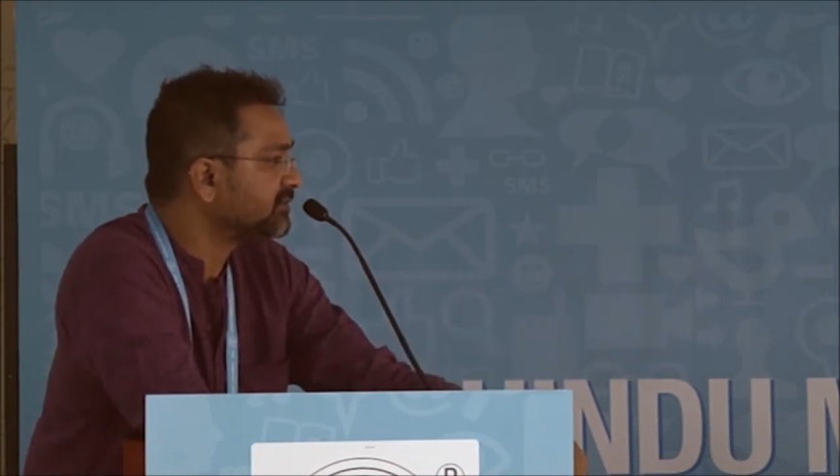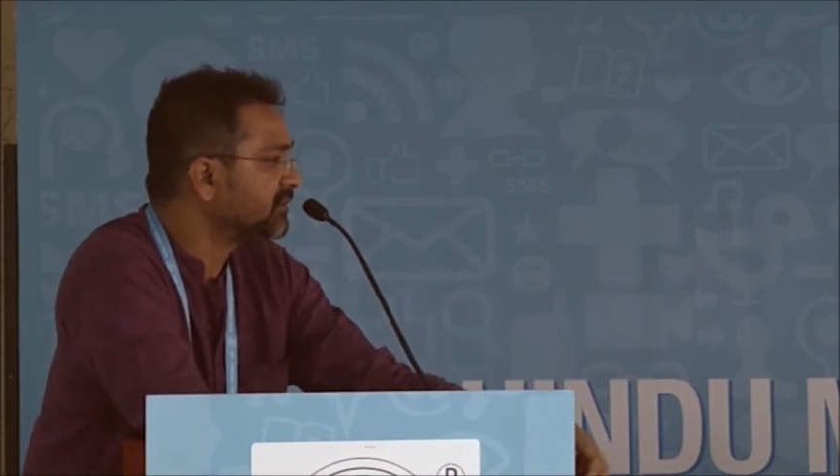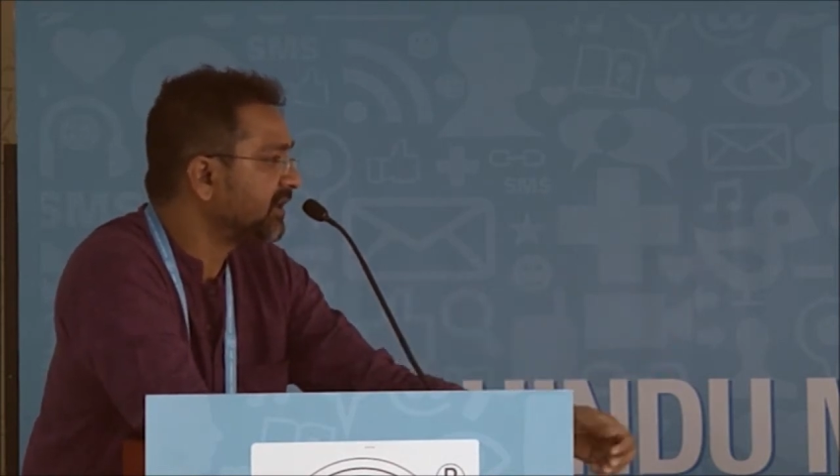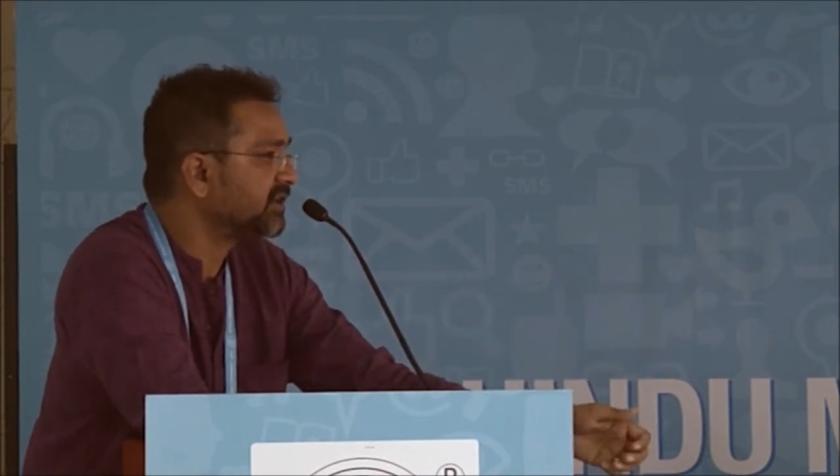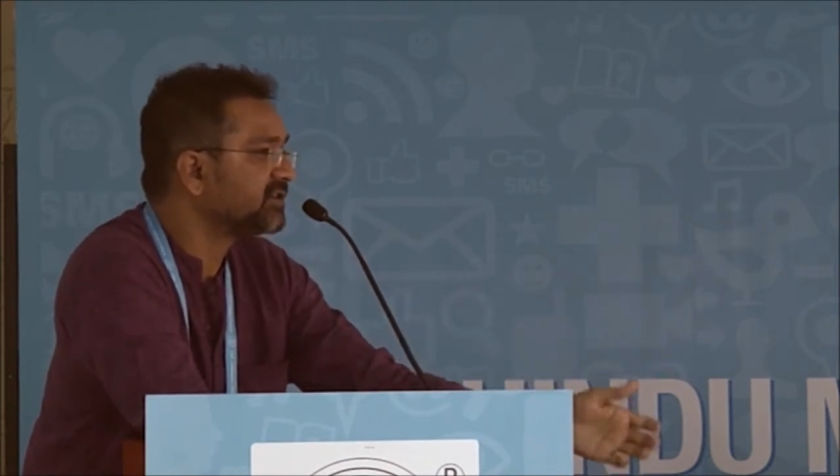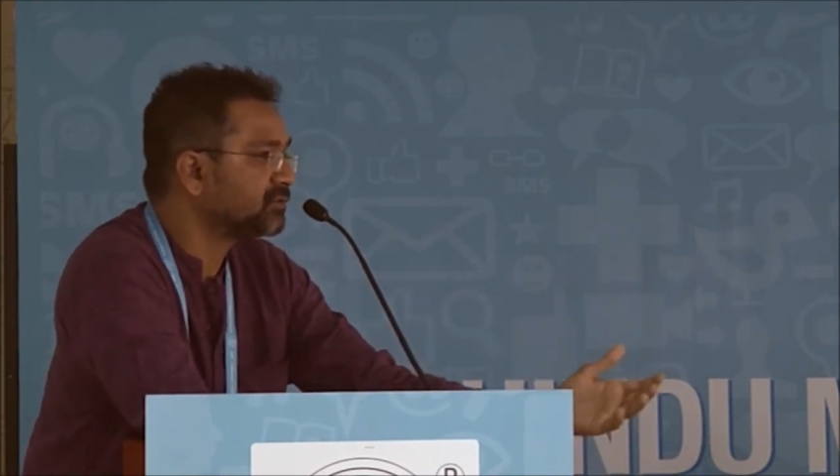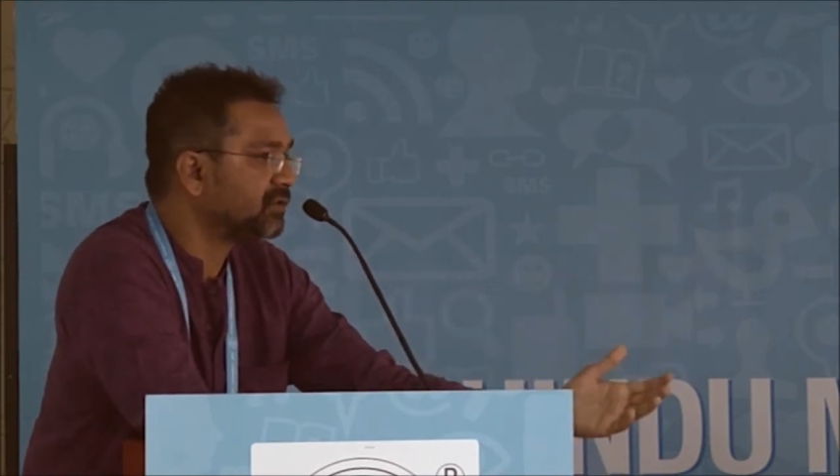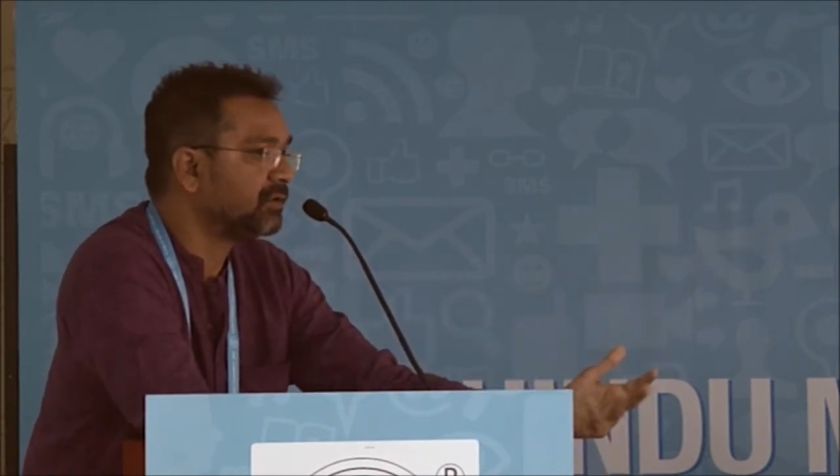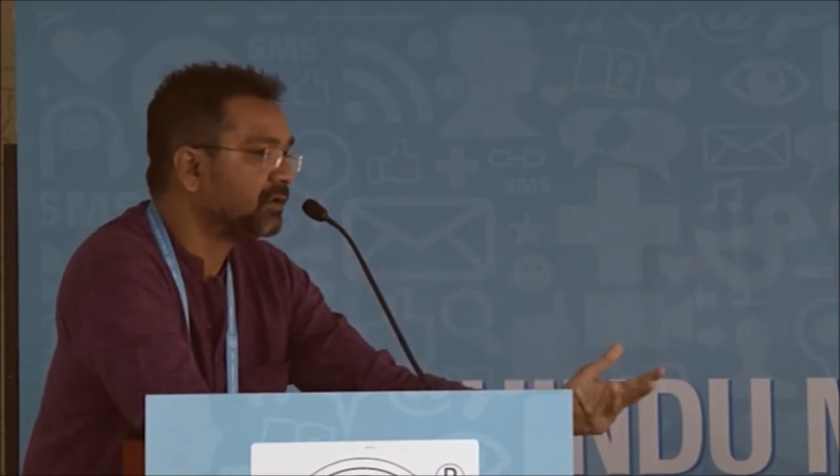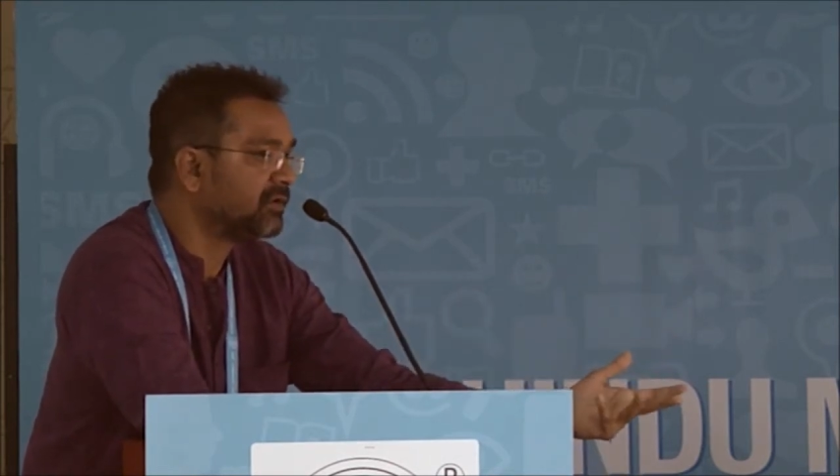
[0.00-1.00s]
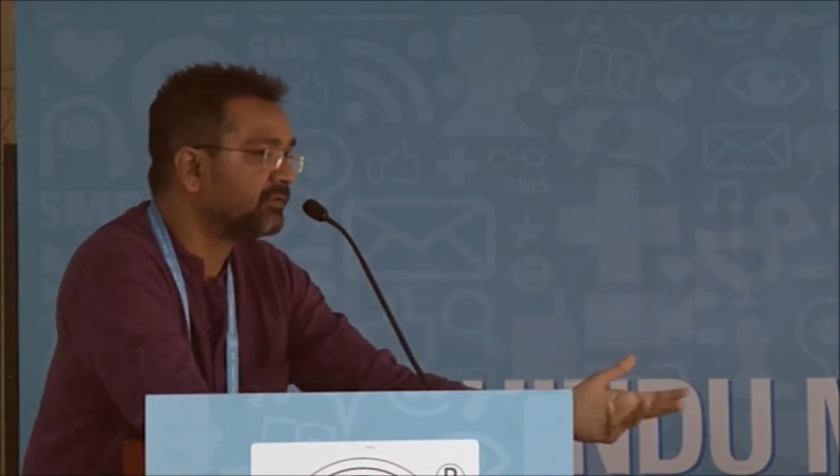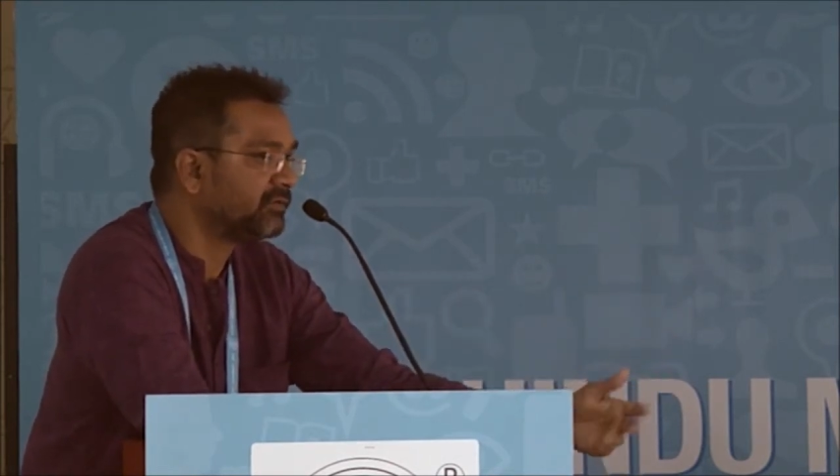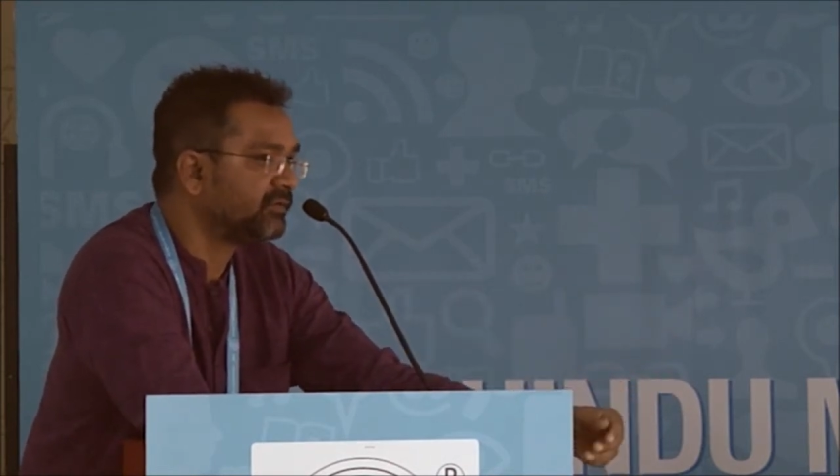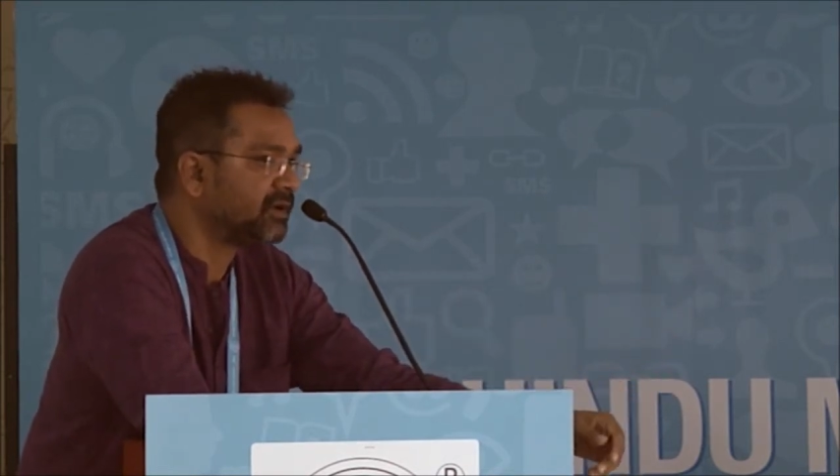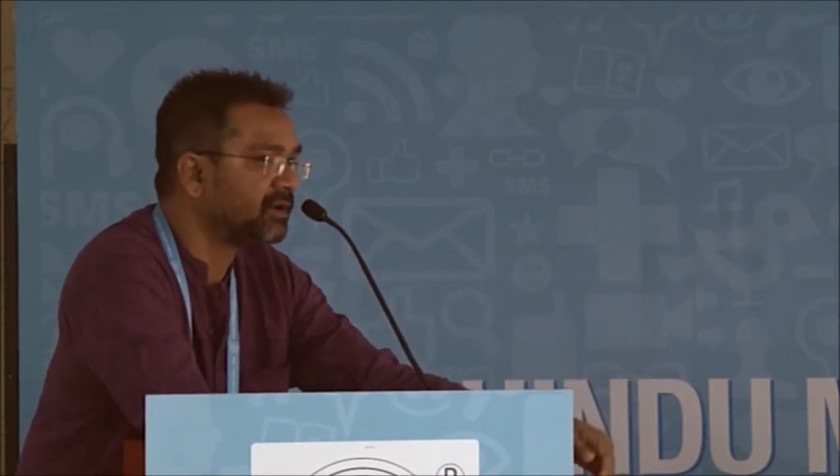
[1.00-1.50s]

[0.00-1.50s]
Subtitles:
thanks to a lot of